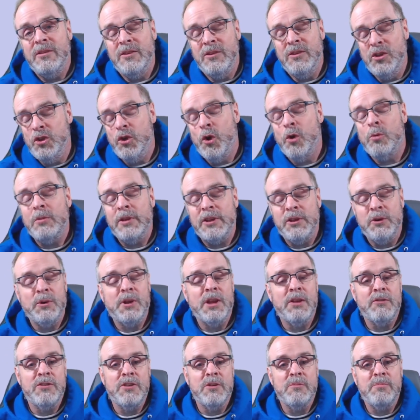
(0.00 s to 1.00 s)
normally you
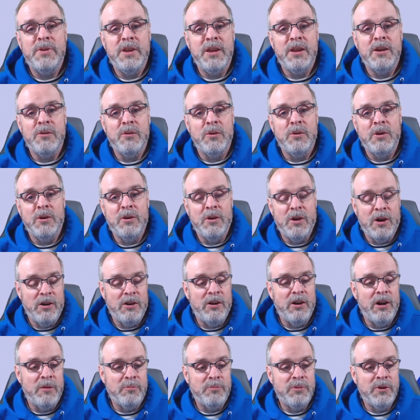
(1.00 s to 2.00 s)
would get with
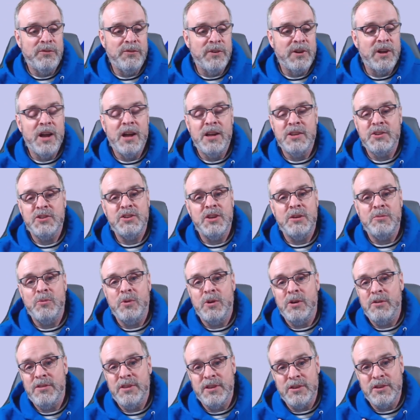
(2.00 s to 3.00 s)
a proof of concept
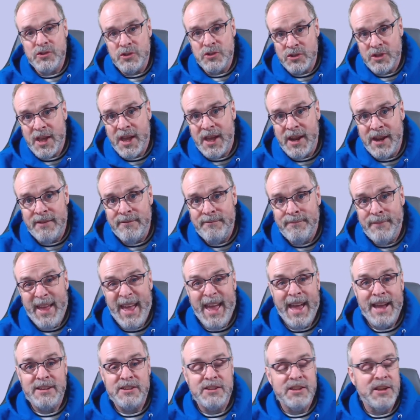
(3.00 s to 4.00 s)
where everything's just kind of
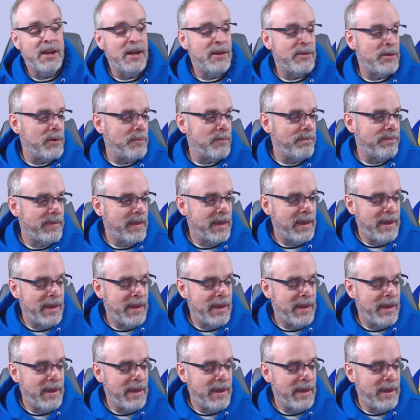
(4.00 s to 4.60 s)
hacked together.